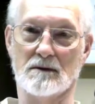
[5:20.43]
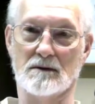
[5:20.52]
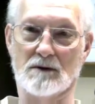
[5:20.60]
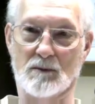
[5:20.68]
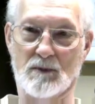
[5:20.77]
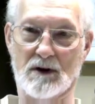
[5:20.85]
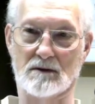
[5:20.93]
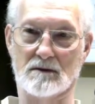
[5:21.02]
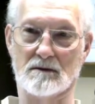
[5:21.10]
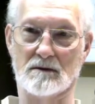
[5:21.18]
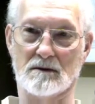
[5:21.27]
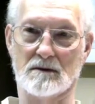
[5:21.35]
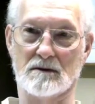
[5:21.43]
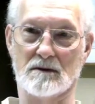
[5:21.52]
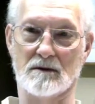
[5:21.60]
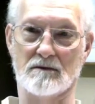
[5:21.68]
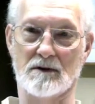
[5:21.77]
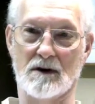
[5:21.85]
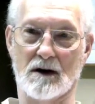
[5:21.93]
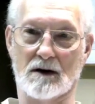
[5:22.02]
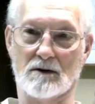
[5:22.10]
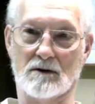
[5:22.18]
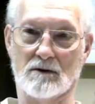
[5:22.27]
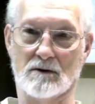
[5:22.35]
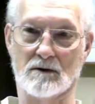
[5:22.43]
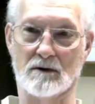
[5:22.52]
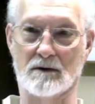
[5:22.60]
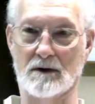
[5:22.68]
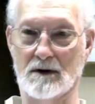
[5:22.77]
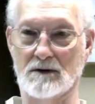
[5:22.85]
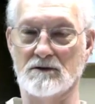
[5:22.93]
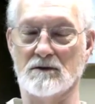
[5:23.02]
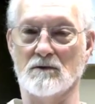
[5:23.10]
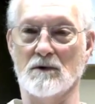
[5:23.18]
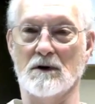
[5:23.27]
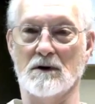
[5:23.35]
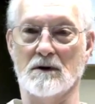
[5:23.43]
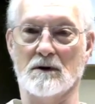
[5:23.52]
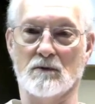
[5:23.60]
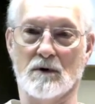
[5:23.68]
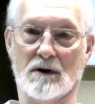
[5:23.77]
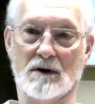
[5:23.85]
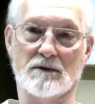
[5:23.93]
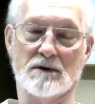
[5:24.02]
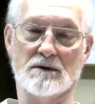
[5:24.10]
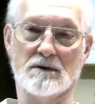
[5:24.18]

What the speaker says: make the vehicle or the engine run at whatever